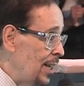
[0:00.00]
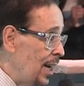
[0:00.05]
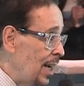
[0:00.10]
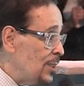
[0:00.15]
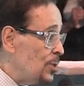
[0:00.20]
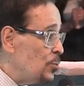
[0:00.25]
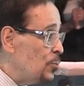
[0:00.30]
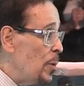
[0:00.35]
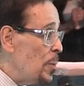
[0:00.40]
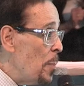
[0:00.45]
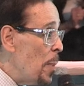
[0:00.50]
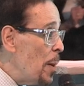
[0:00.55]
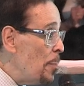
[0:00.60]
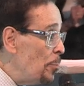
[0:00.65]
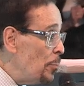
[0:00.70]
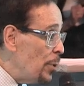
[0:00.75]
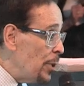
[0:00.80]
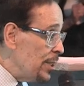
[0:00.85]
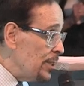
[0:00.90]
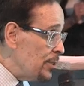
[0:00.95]
as
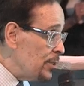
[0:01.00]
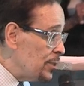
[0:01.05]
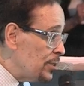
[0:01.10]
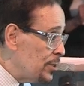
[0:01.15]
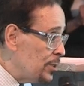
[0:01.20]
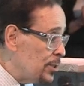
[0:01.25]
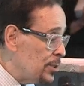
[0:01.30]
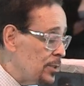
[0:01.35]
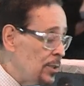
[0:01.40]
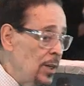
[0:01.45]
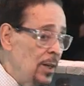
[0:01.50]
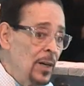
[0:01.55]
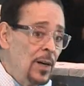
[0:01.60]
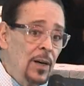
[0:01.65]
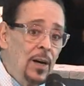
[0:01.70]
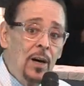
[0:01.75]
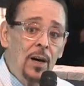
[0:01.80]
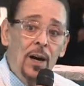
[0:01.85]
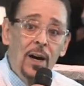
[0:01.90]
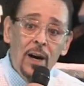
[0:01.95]
remembrance
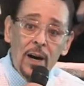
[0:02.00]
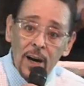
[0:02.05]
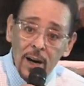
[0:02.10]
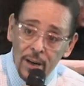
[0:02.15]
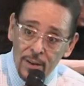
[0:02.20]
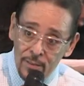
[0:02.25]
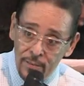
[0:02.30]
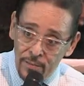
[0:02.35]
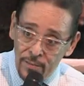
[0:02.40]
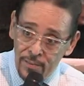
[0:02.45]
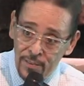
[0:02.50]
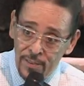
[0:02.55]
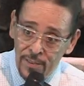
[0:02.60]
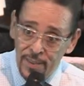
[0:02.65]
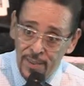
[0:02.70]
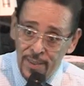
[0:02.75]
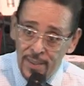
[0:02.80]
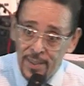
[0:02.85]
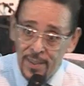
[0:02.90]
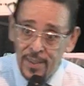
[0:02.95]
of
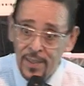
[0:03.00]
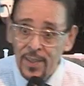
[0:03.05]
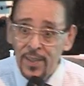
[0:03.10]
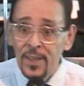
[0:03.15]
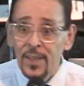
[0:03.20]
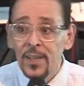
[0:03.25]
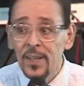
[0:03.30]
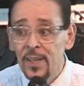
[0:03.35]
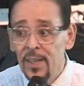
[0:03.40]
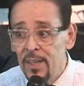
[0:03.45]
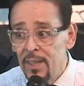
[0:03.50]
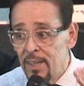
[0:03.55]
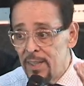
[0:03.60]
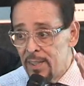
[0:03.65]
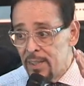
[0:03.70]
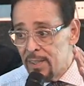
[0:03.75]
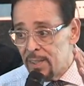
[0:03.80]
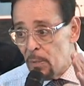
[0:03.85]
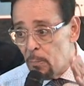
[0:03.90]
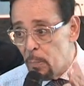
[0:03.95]

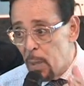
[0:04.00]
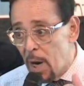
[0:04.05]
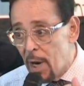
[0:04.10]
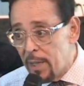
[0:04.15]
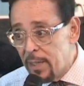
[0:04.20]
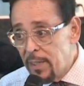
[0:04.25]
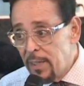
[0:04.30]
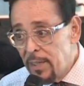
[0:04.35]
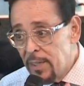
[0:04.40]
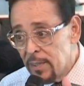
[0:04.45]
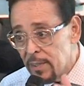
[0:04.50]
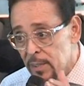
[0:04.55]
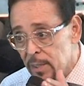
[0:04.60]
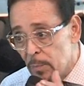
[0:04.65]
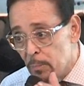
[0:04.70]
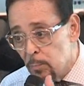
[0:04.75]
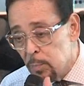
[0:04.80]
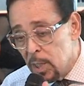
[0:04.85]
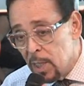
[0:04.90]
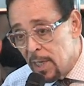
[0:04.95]
the body,
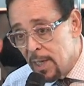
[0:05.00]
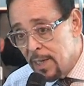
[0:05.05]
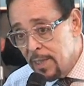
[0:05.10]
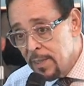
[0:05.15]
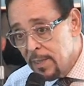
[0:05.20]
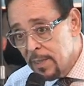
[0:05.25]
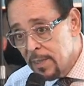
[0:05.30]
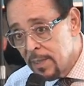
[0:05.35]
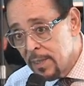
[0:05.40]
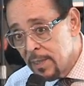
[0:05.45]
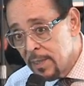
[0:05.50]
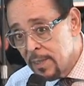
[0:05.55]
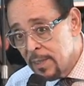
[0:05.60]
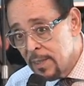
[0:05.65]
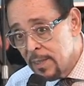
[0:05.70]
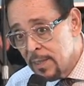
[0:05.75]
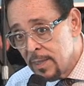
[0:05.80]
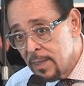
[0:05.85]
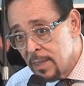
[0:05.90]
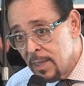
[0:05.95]
the blood
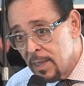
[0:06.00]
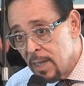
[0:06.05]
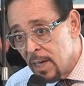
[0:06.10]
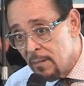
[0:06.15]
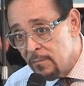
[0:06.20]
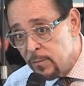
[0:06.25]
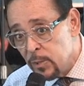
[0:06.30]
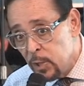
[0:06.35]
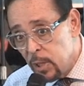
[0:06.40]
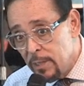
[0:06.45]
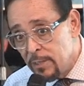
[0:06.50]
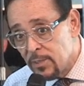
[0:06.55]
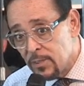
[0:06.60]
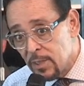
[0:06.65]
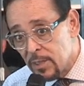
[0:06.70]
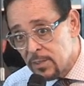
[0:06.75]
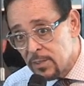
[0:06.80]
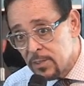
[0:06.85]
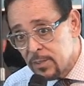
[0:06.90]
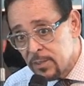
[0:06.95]
of
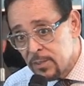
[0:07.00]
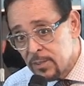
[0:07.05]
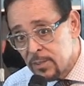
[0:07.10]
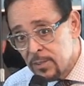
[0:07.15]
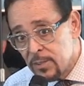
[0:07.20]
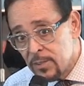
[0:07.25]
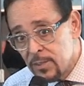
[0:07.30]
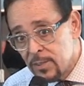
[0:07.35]
Jesus